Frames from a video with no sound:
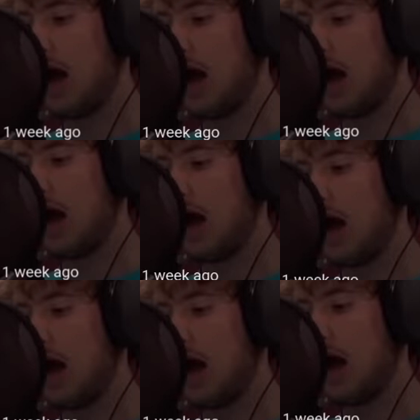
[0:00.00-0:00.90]
So
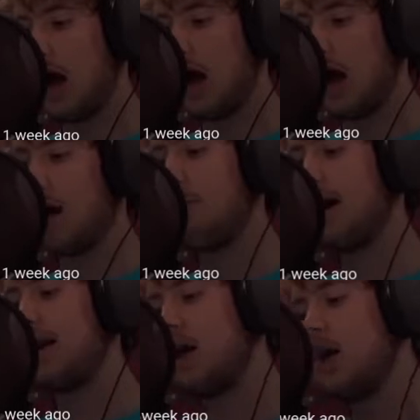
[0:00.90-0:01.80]

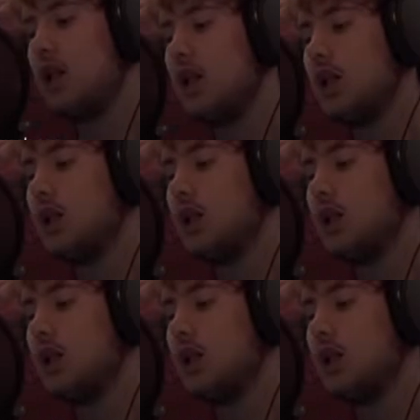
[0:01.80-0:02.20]
killed it again.